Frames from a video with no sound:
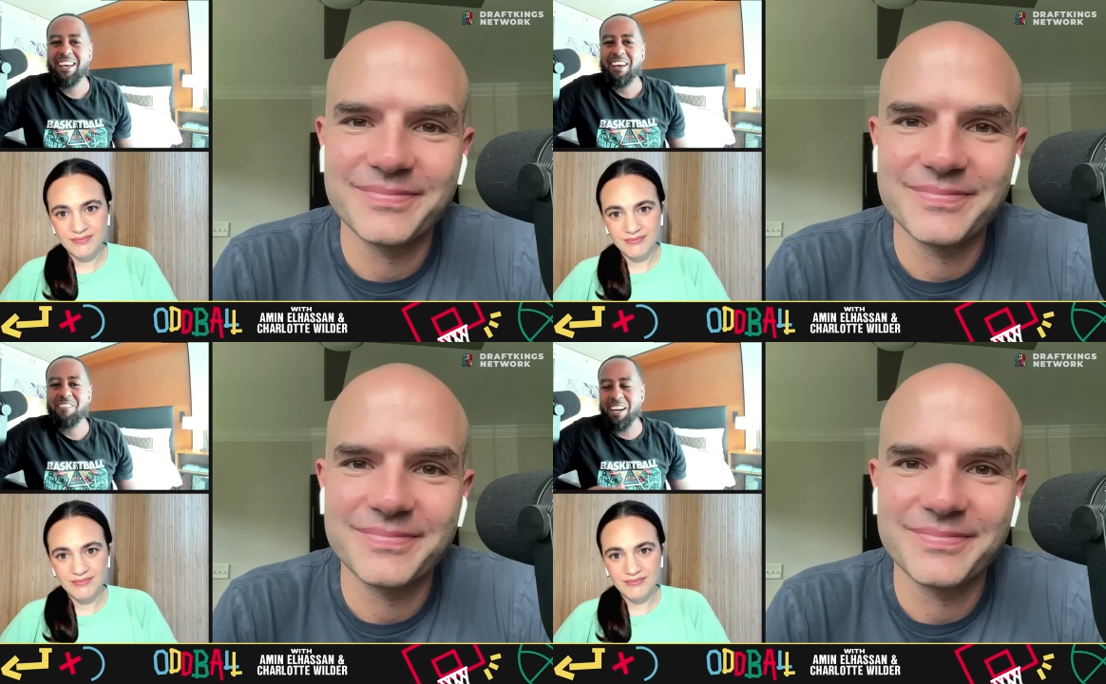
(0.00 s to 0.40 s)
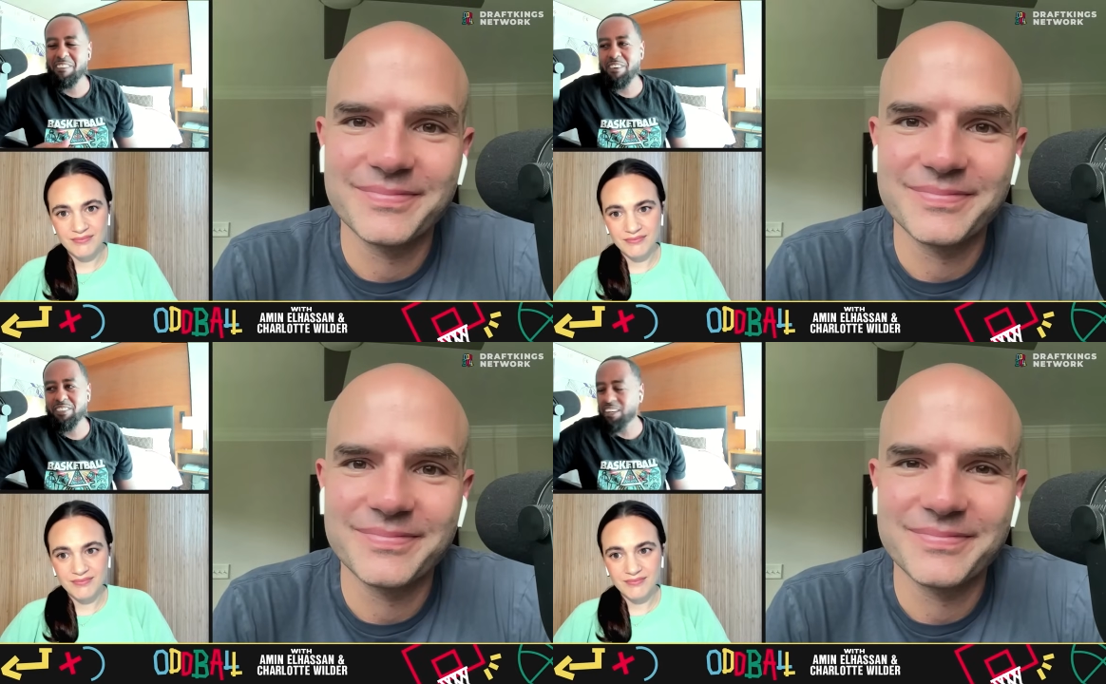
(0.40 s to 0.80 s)
Speaker 1: But
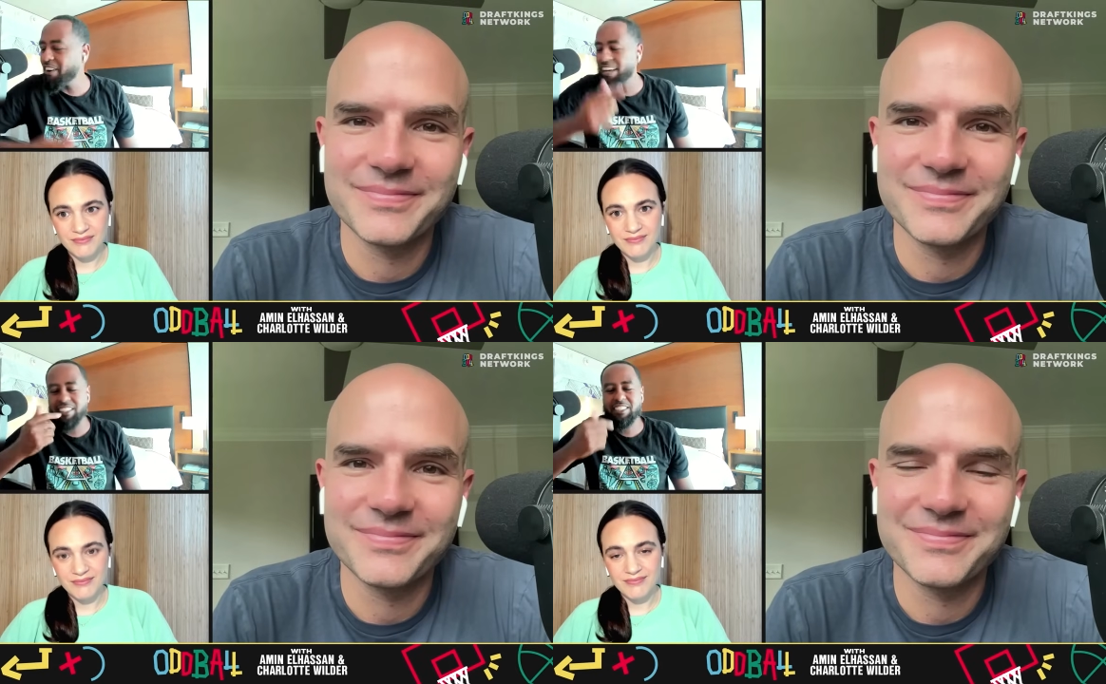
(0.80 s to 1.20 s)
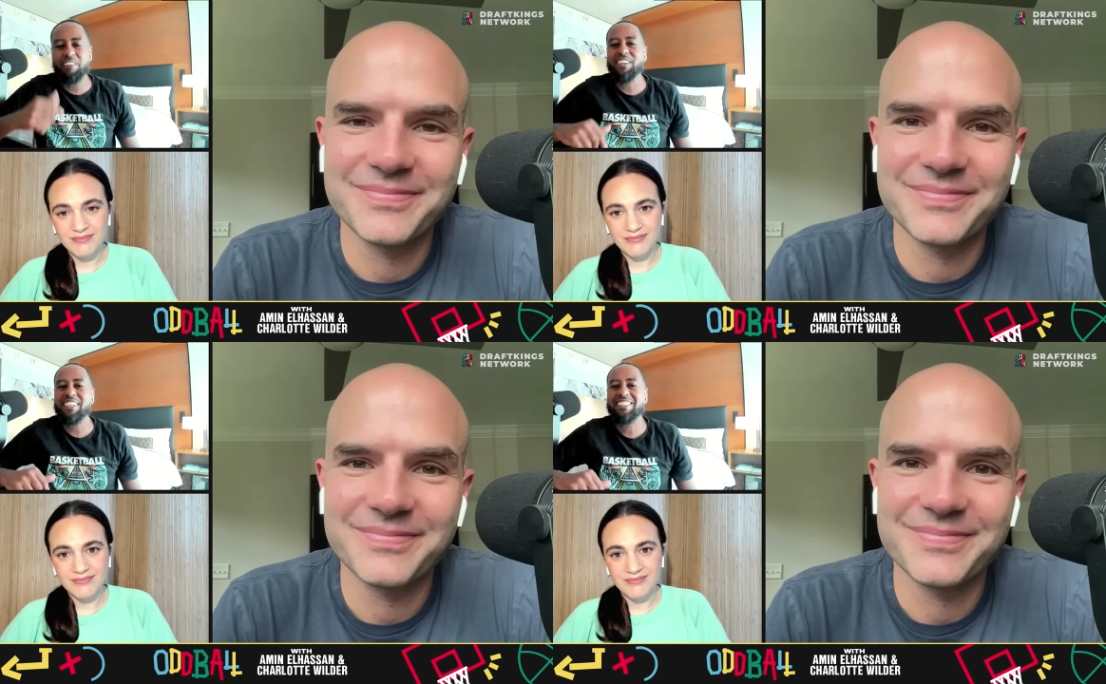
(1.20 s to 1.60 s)
everyone was like, "Oh yeah, it's
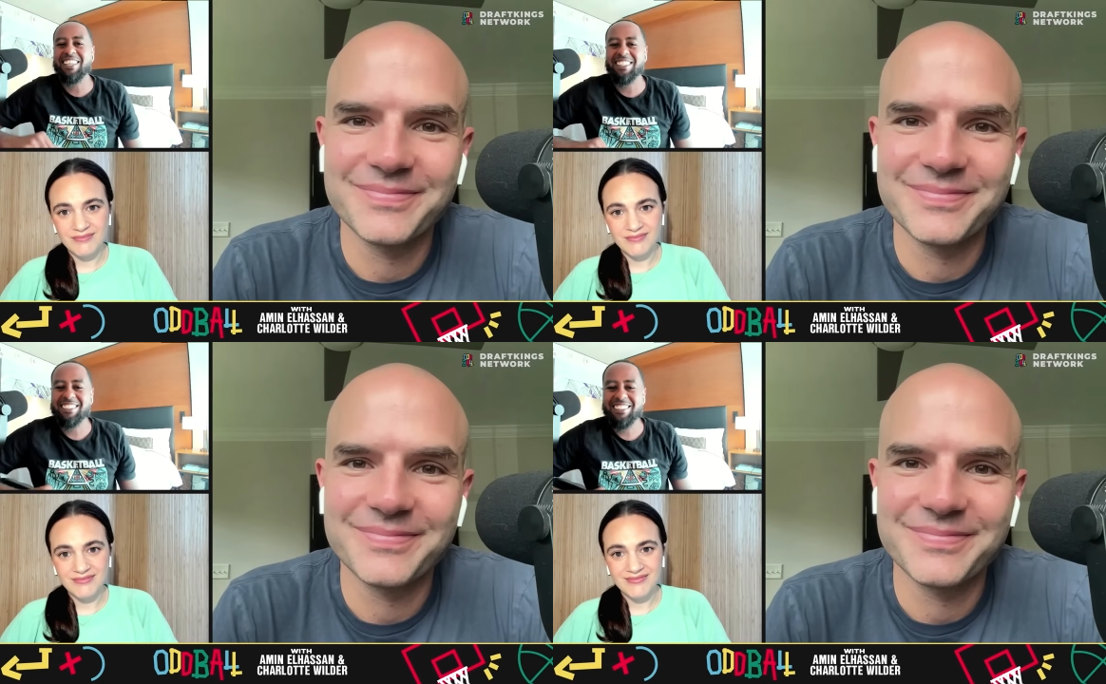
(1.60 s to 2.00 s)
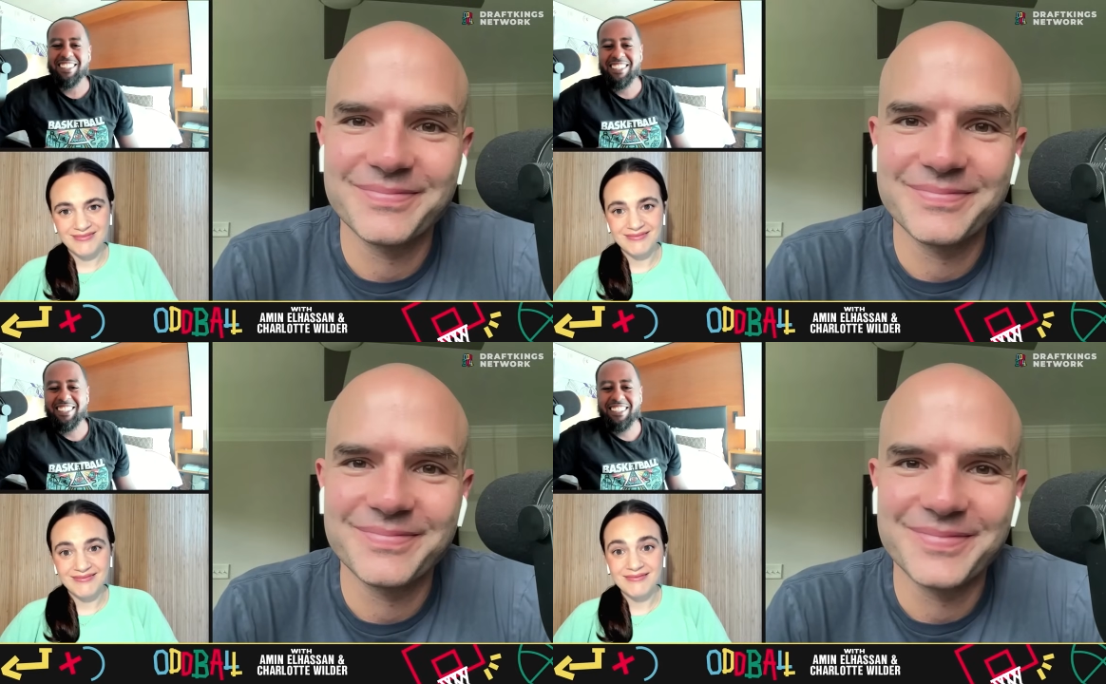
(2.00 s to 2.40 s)
definitely an assist."
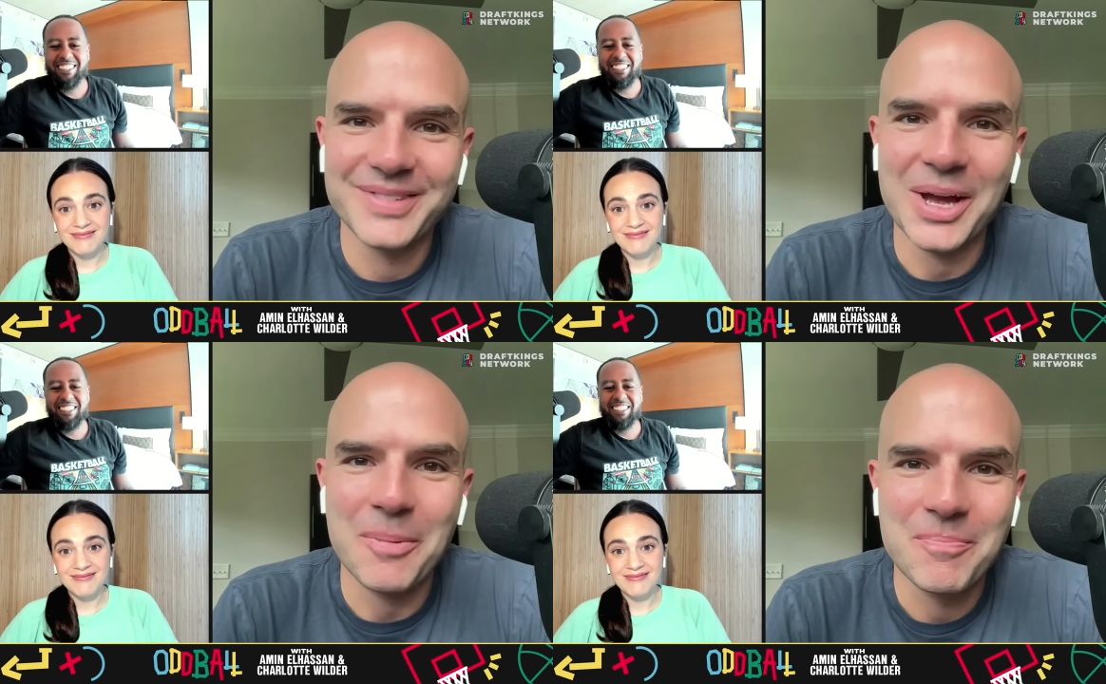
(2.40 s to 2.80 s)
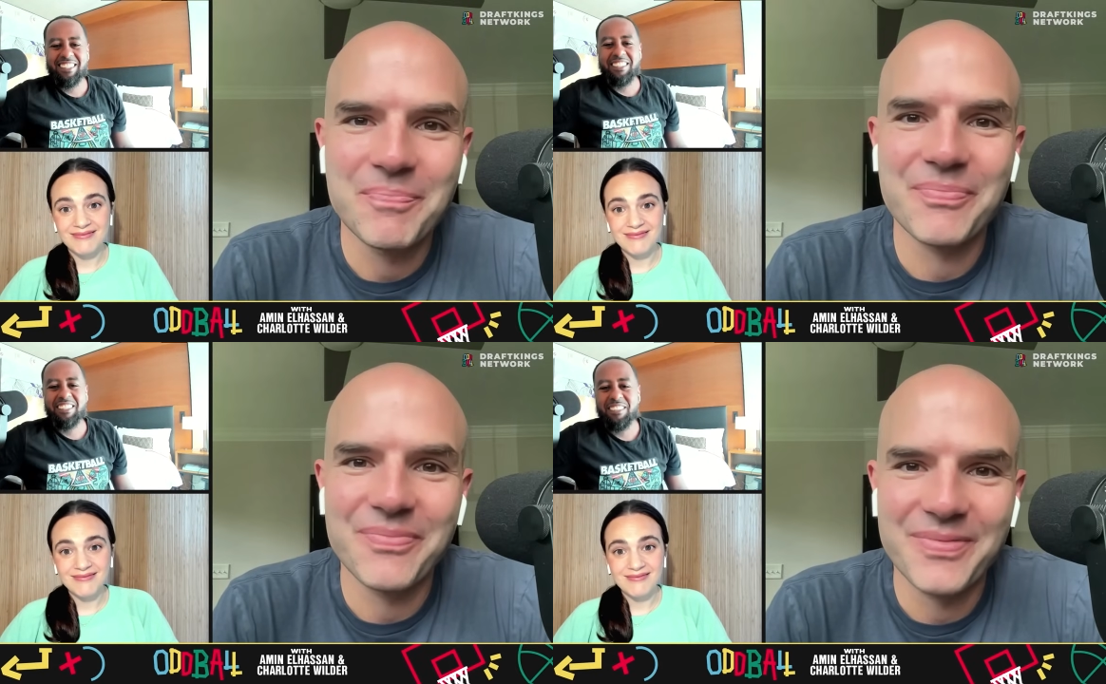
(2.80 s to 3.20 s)
Speaker 2: Yeah.
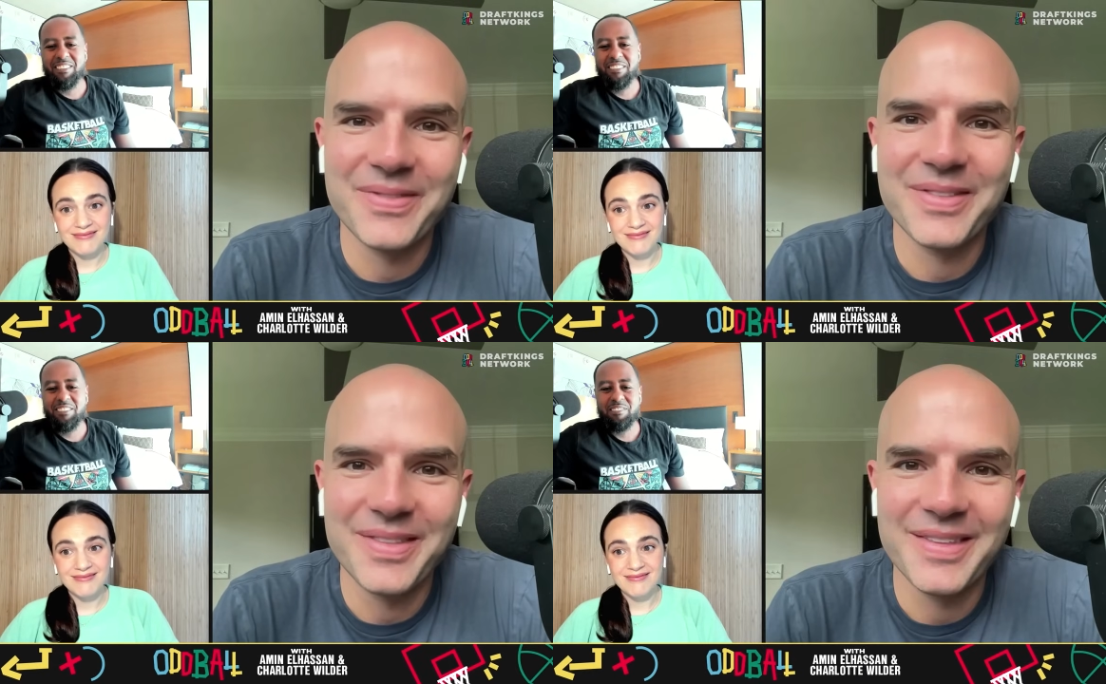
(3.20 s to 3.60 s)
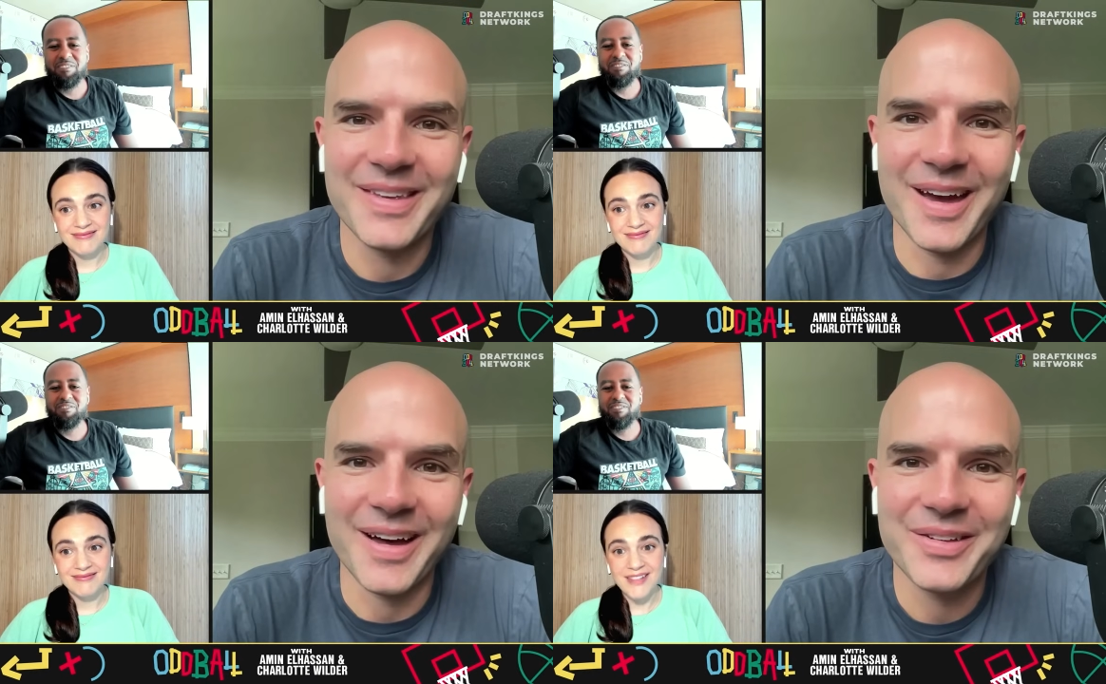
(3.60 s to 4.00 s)

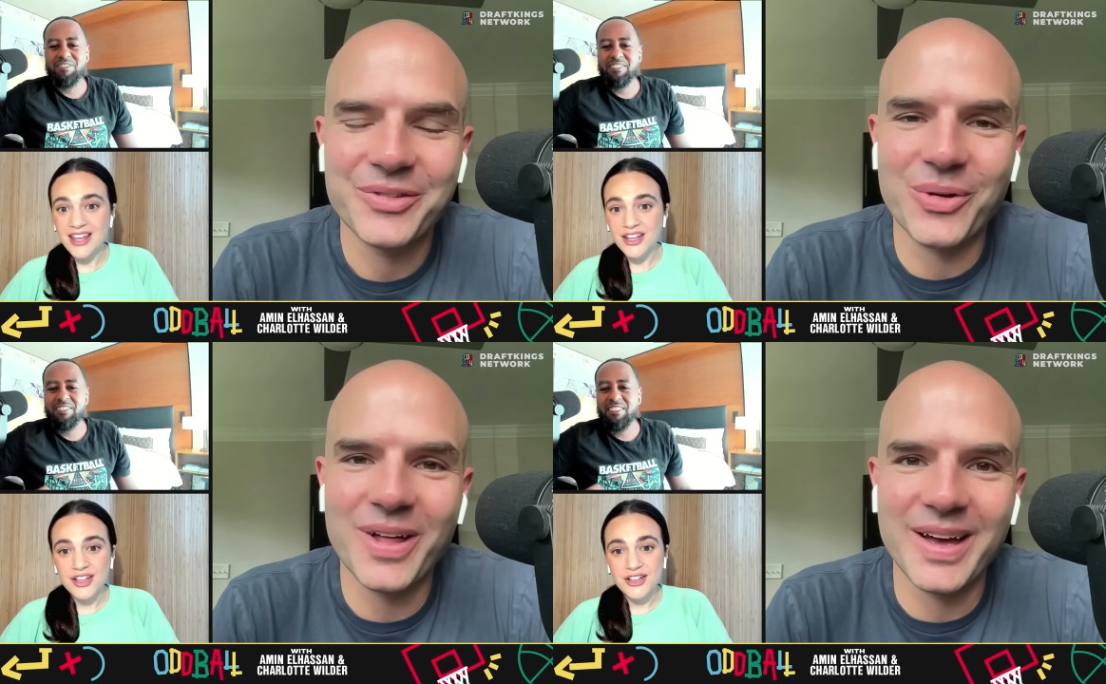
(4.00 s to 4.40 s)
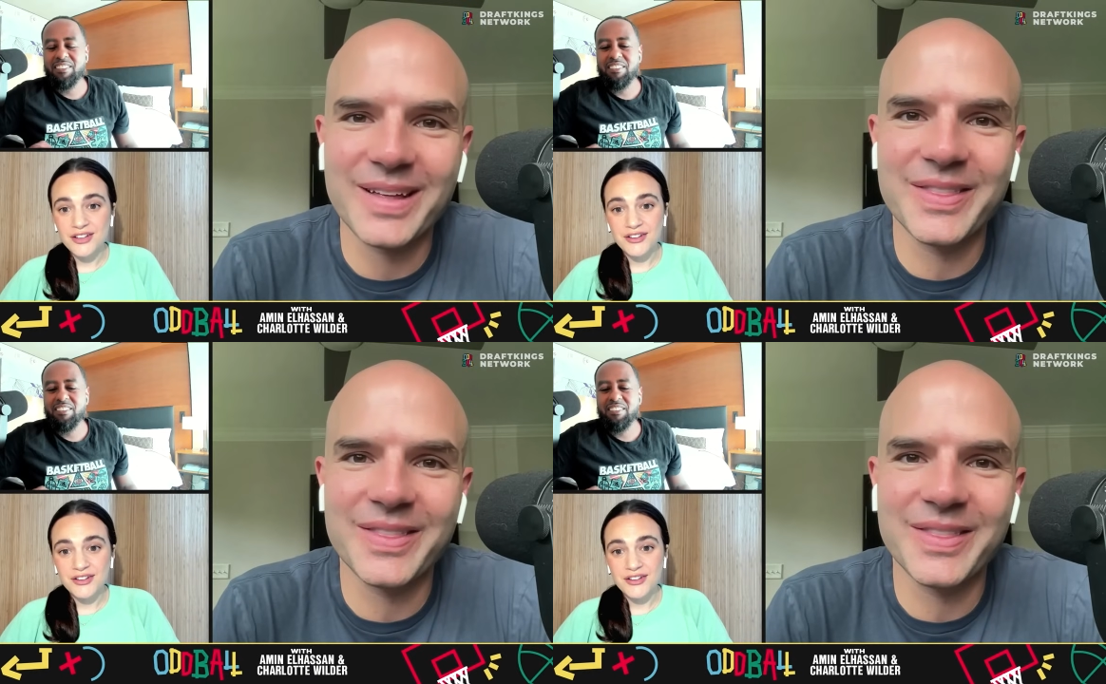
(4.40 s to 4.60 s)
Yeah. So like